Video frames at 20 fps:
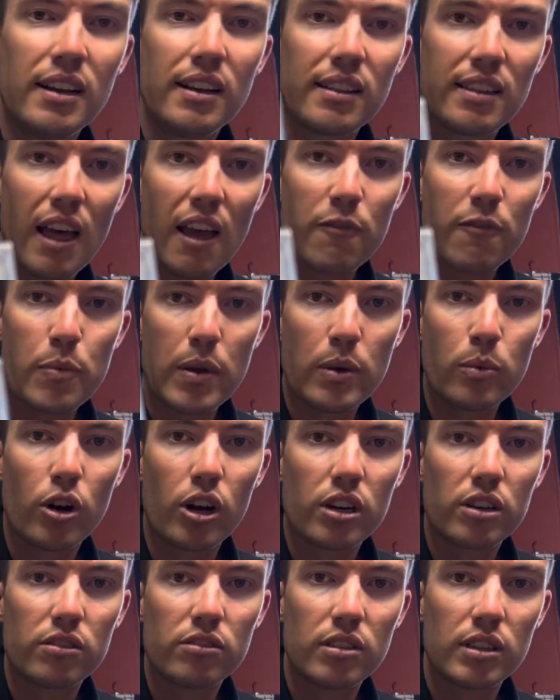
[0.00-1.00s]
they've been
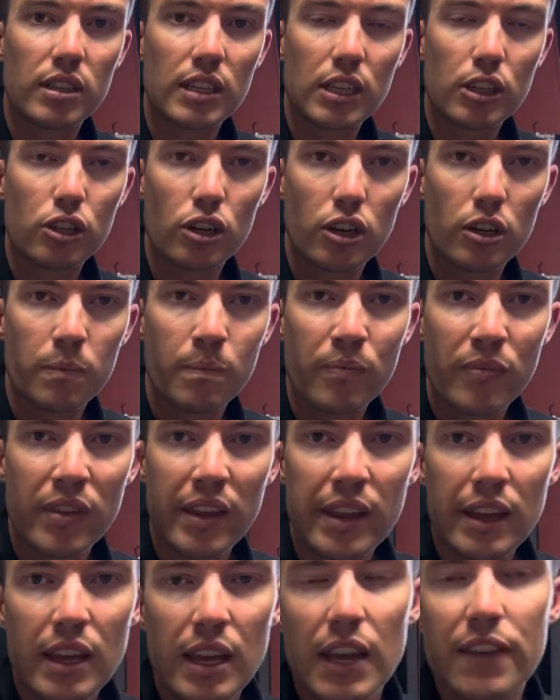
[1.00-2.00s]
working really good.
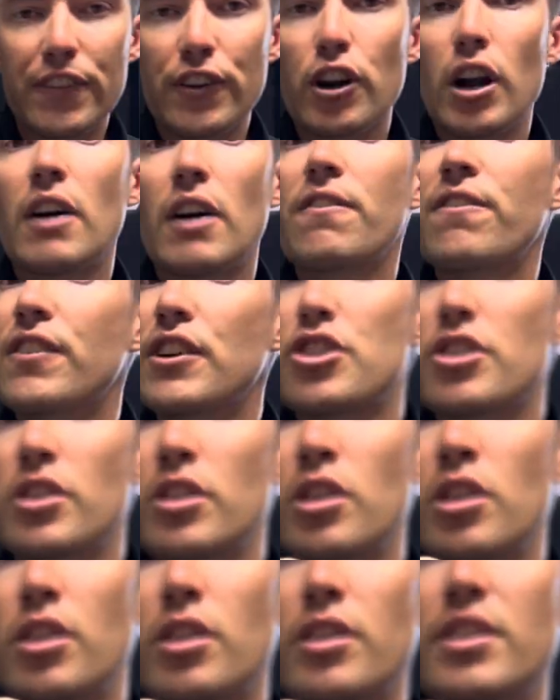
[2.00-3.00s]
If you're out fishing
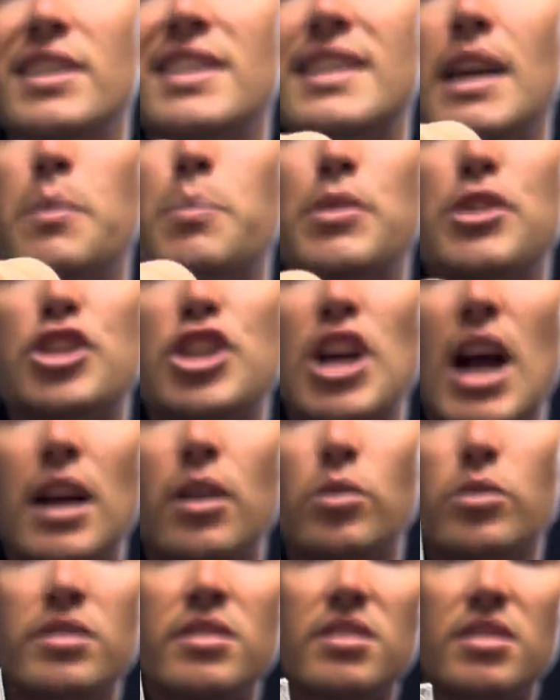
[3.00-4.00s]
the deeper
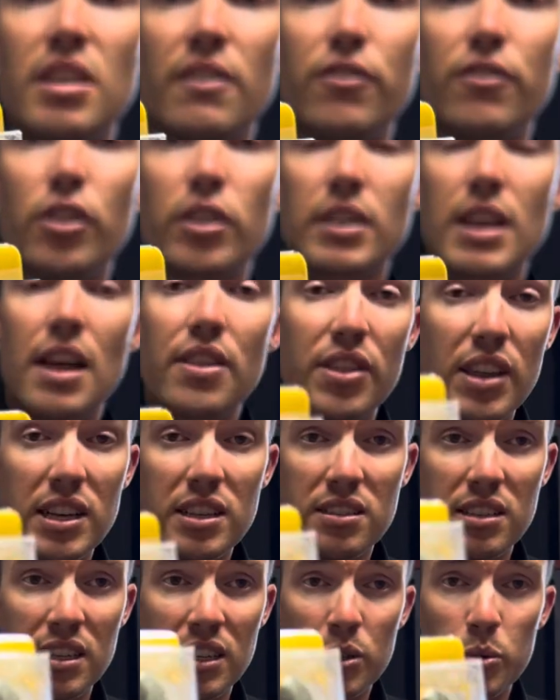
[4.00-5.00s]
channels and stuff like that,
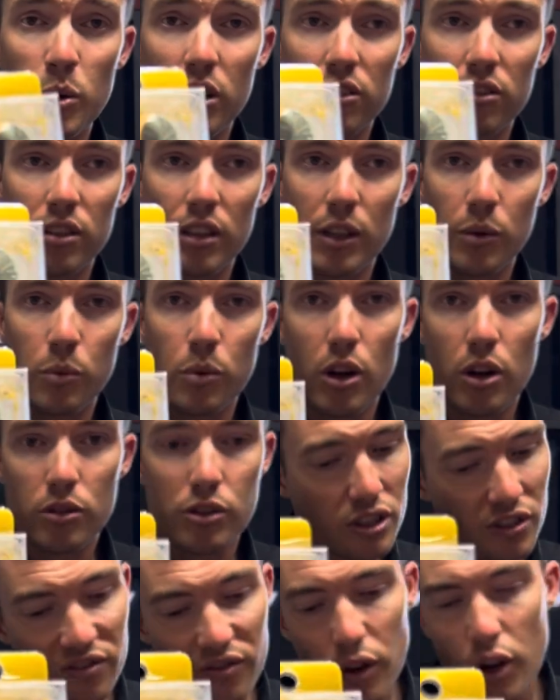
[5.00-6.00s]
these things work really well,
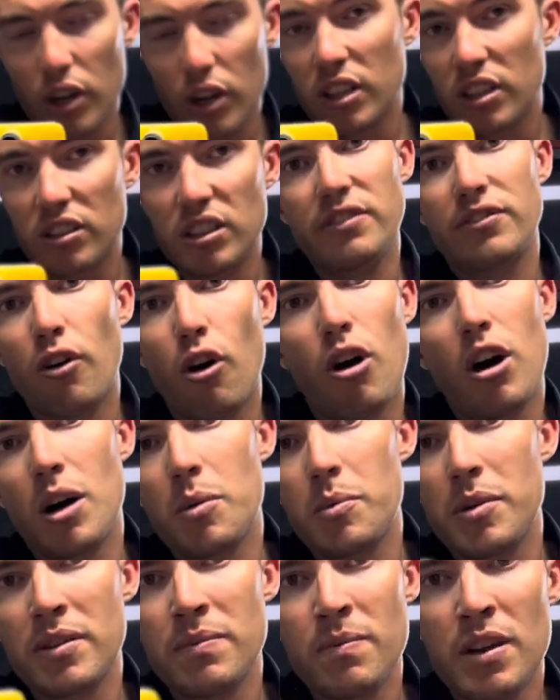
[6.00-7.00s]
just vertically
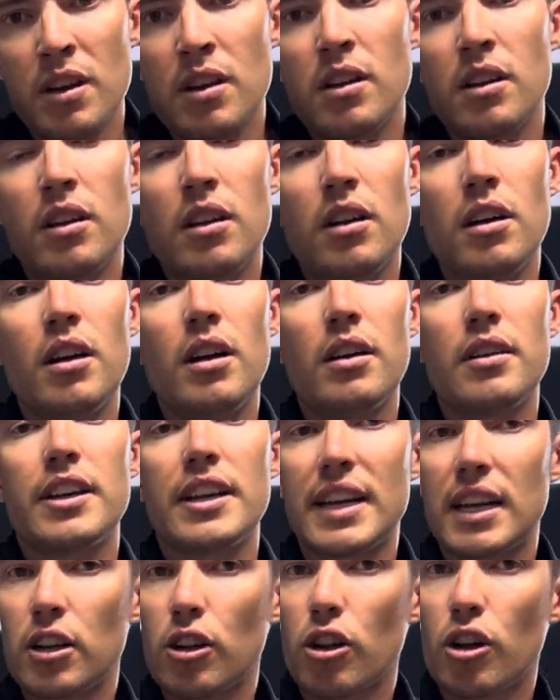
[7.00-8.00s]
vibing. You
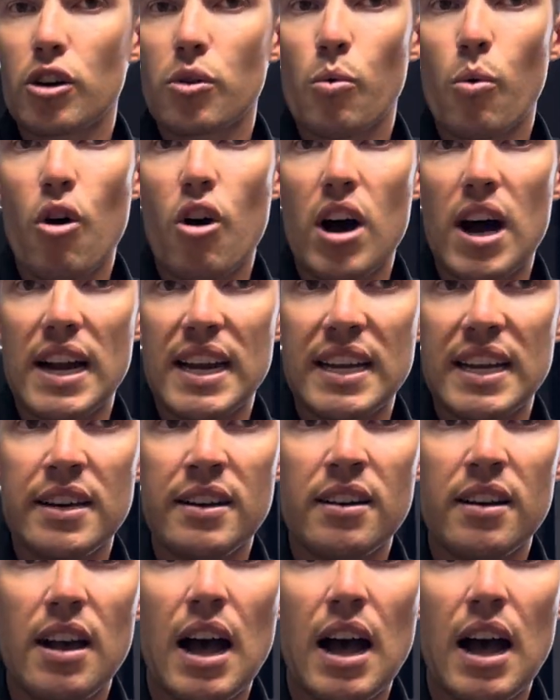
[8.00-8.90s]
get a lot of whiting,